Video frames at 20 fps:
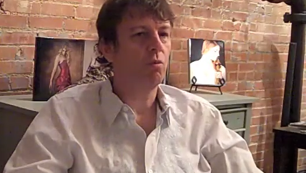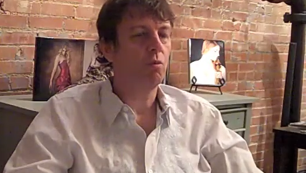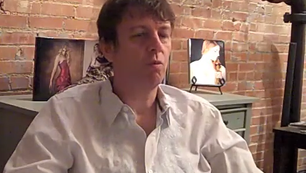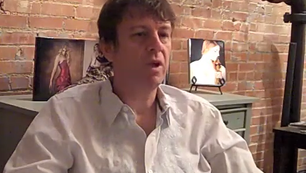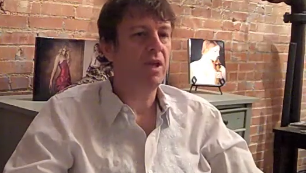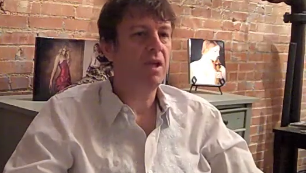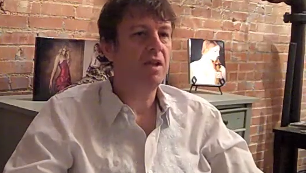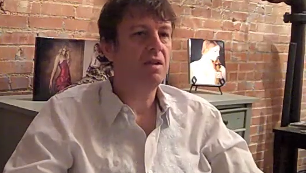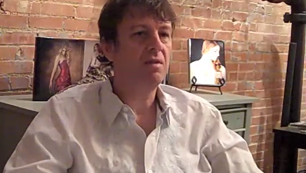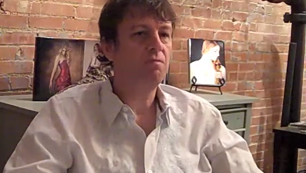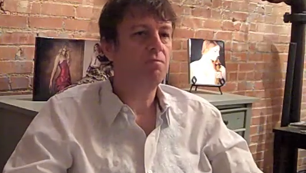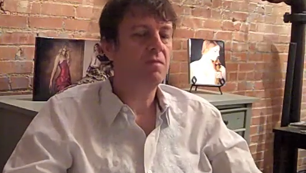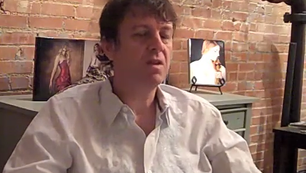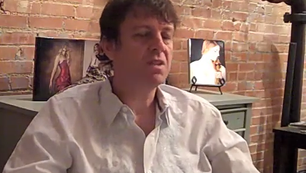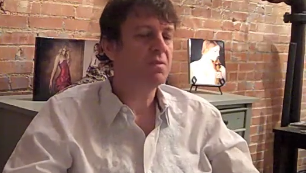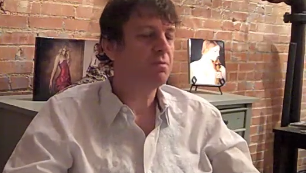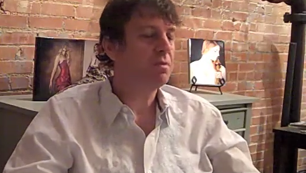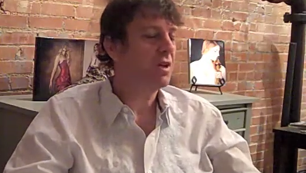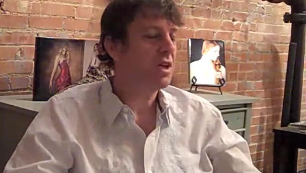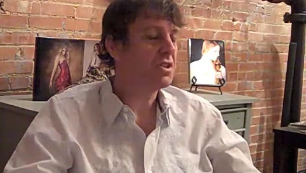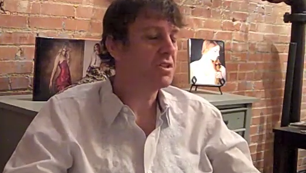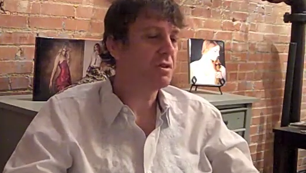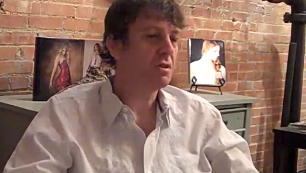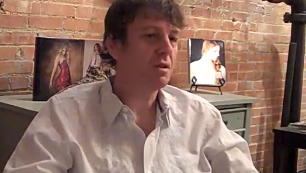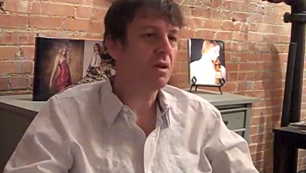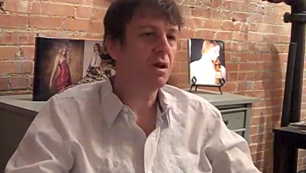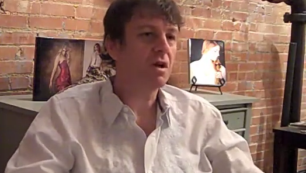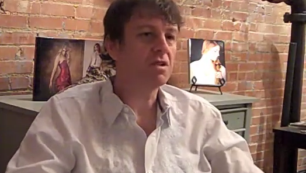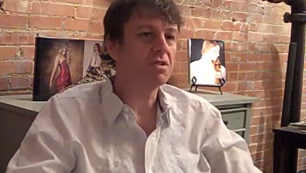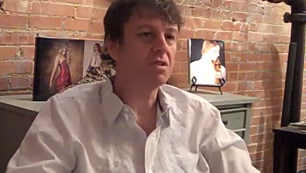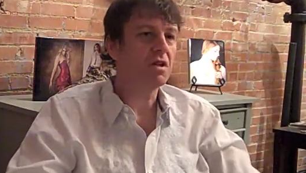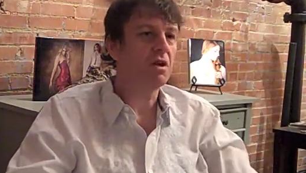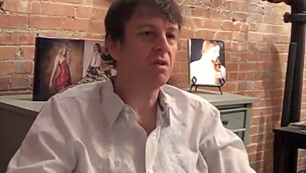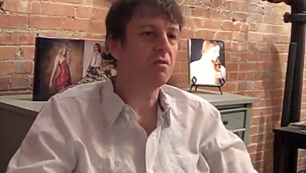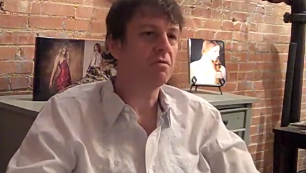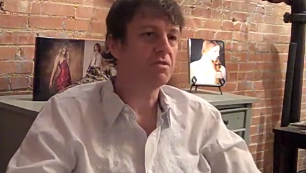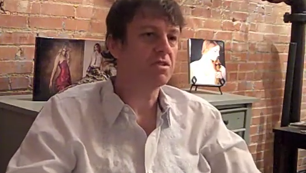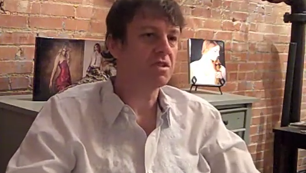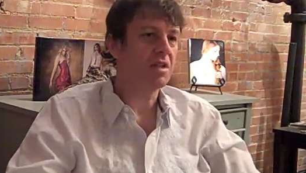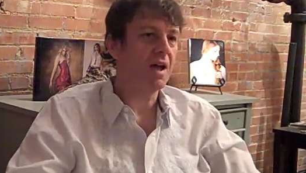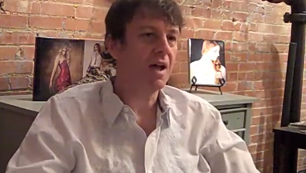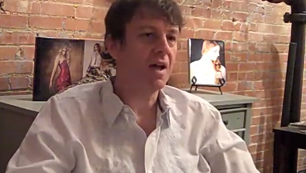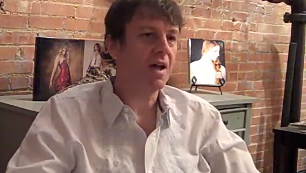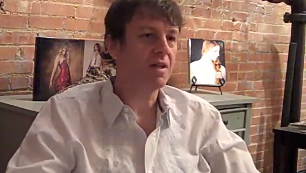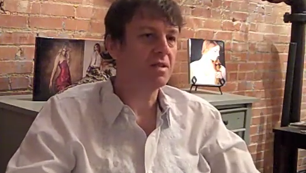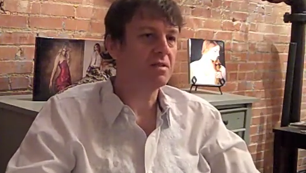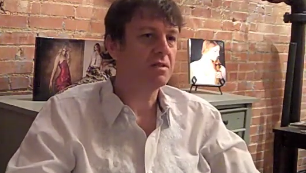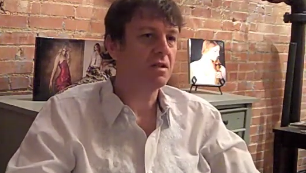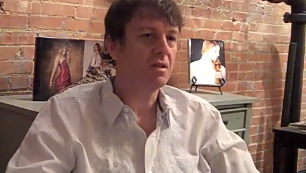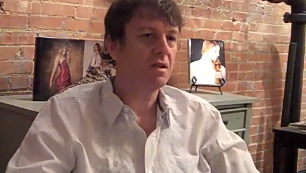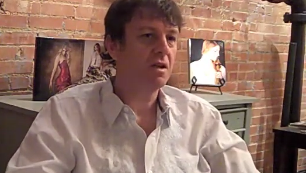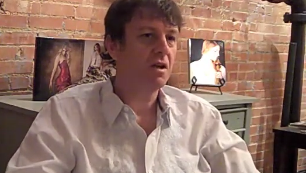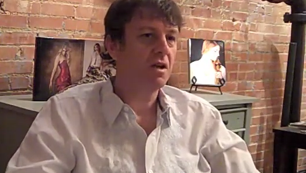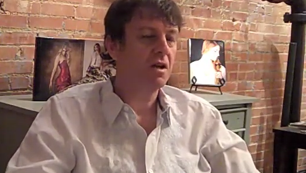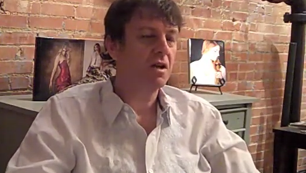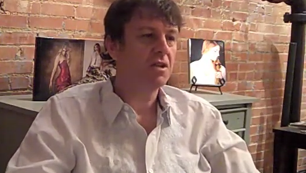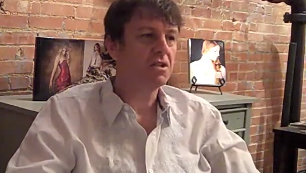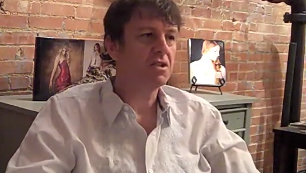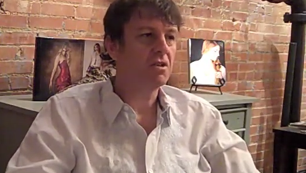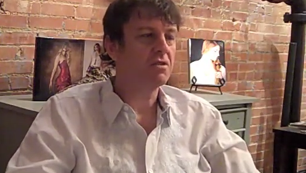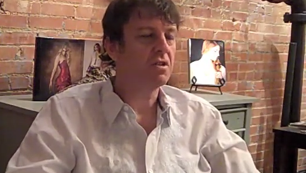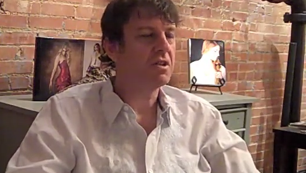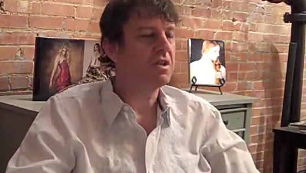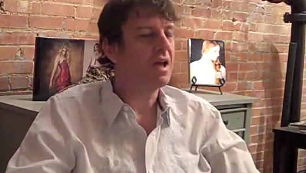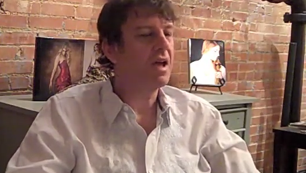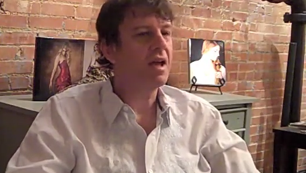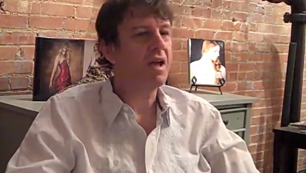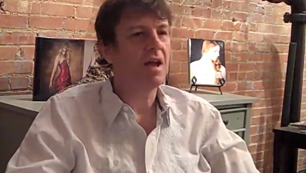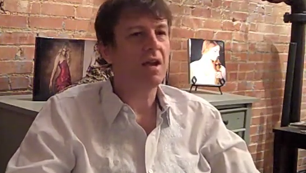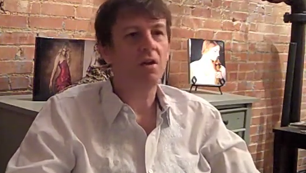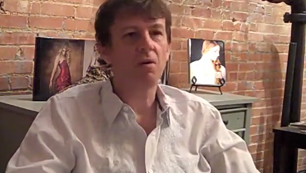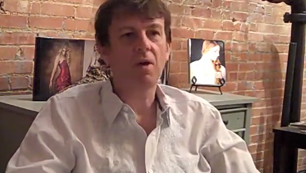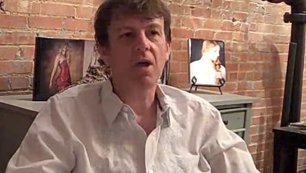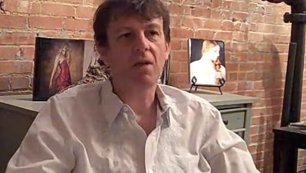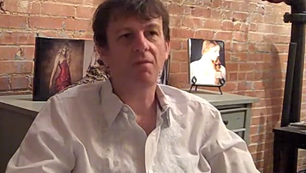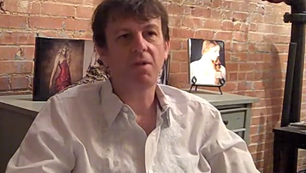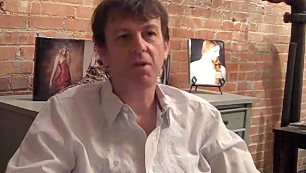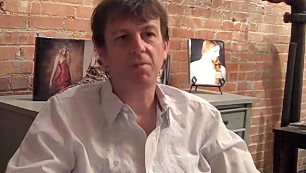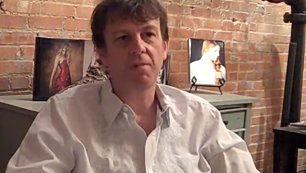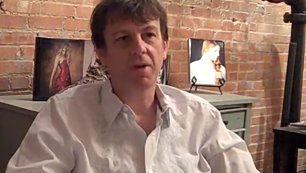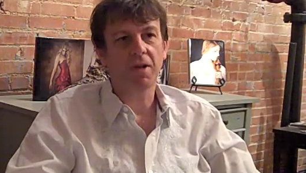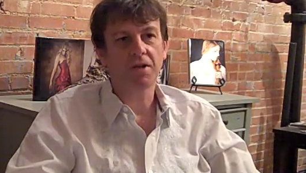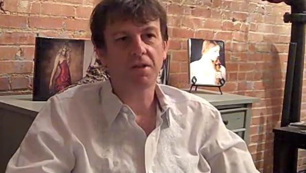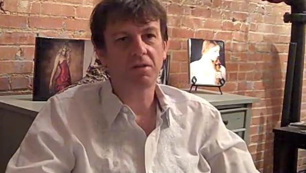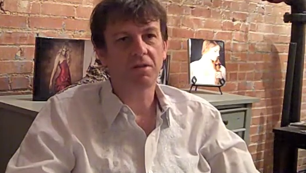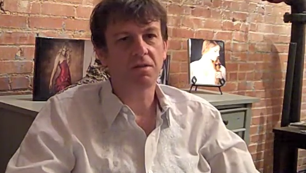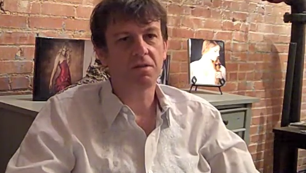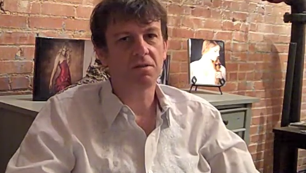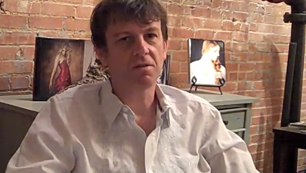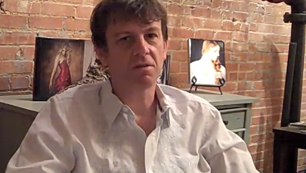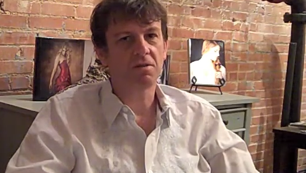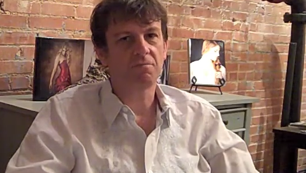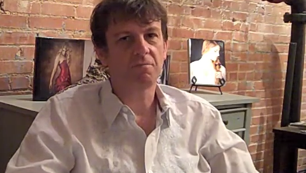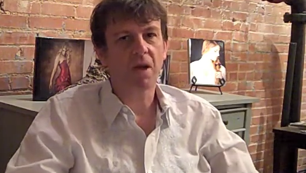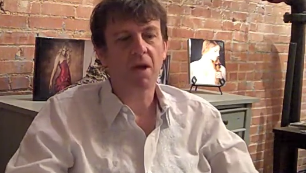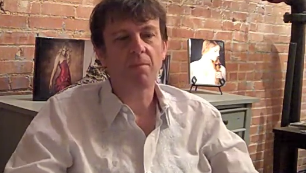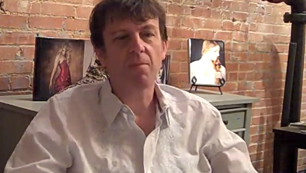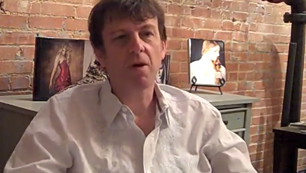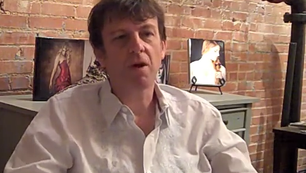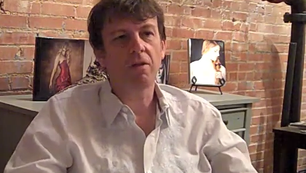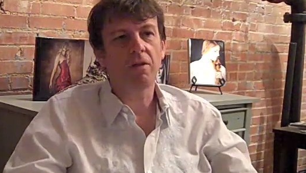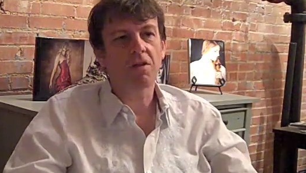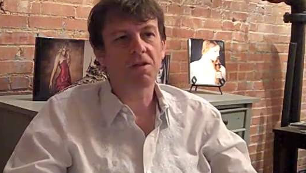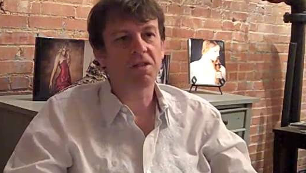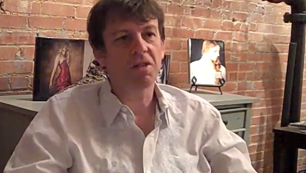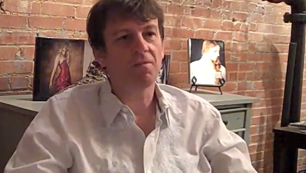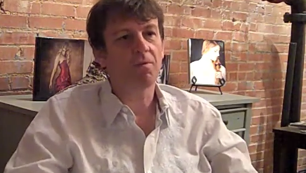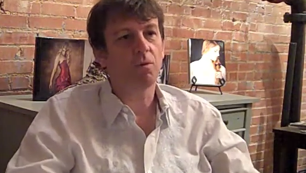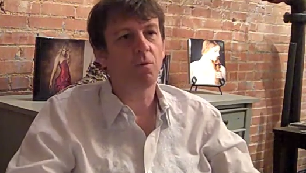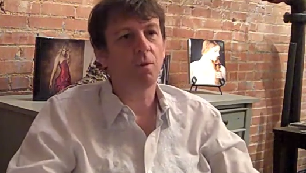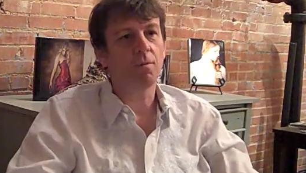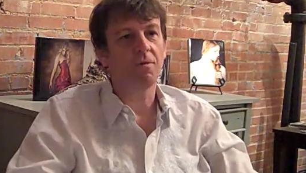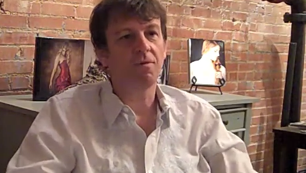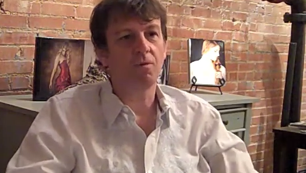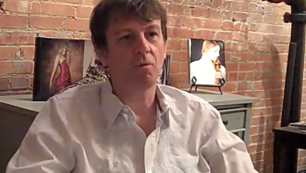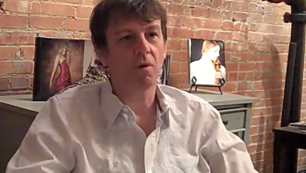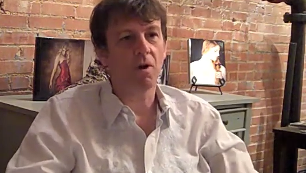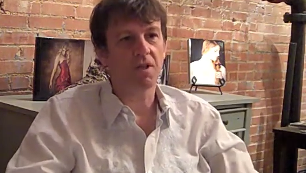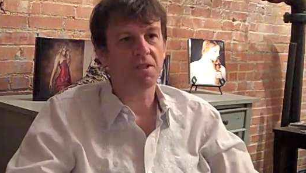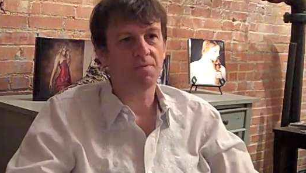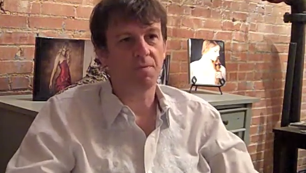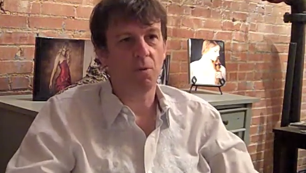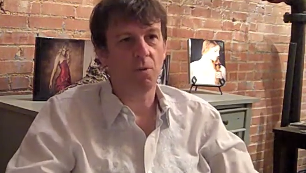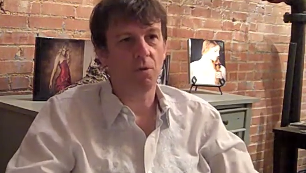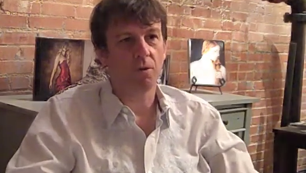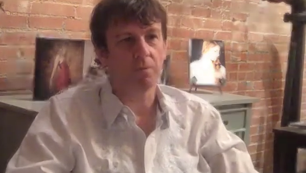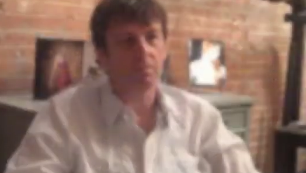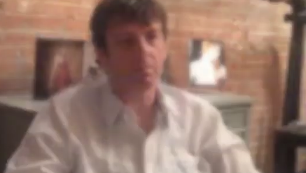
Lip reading: we misplaced or lost all those slides. So today, I don't have any pictures of my mother except for one before I was born.